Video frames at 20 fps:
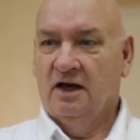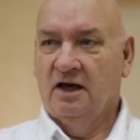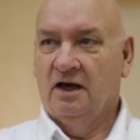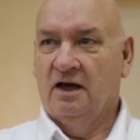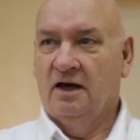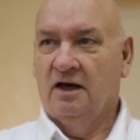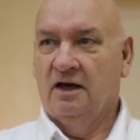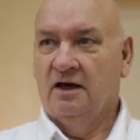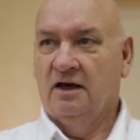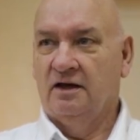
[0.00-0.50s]

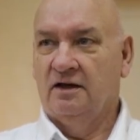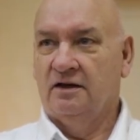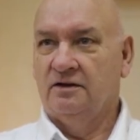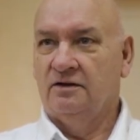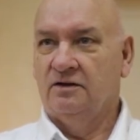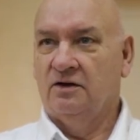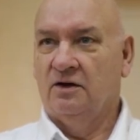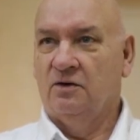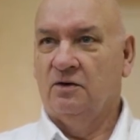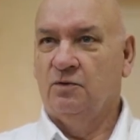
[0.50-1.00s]

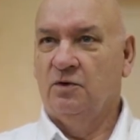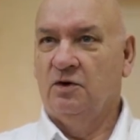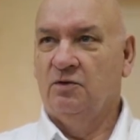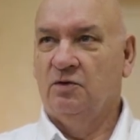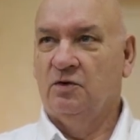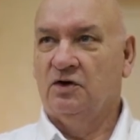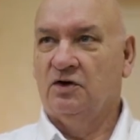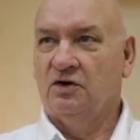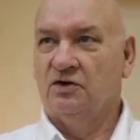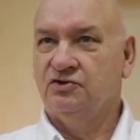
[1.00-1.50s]
and we
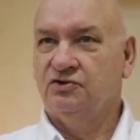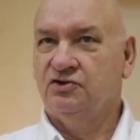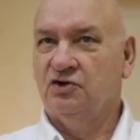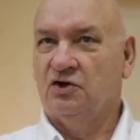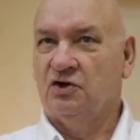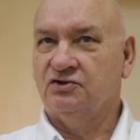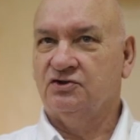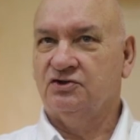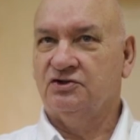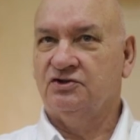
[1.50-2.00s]
would go to
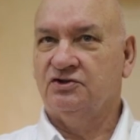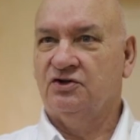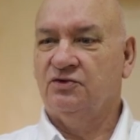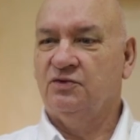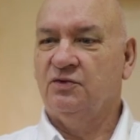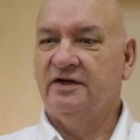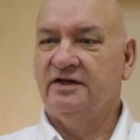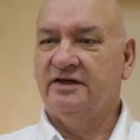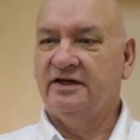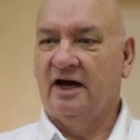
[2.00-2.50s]
church
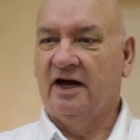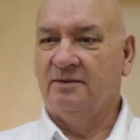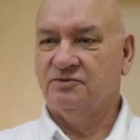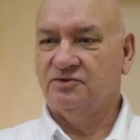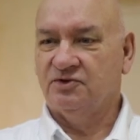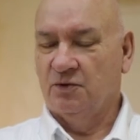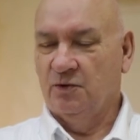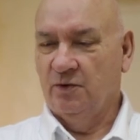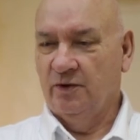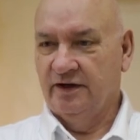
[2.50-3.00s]
three
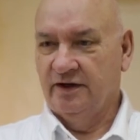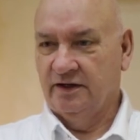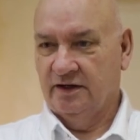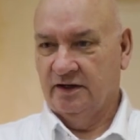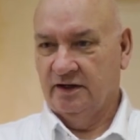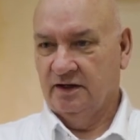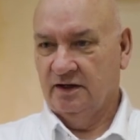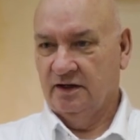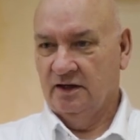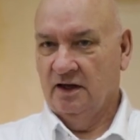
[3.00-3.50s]
times a
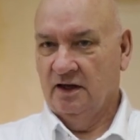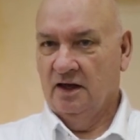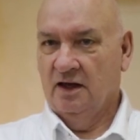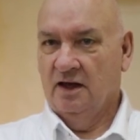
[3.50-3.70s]
week.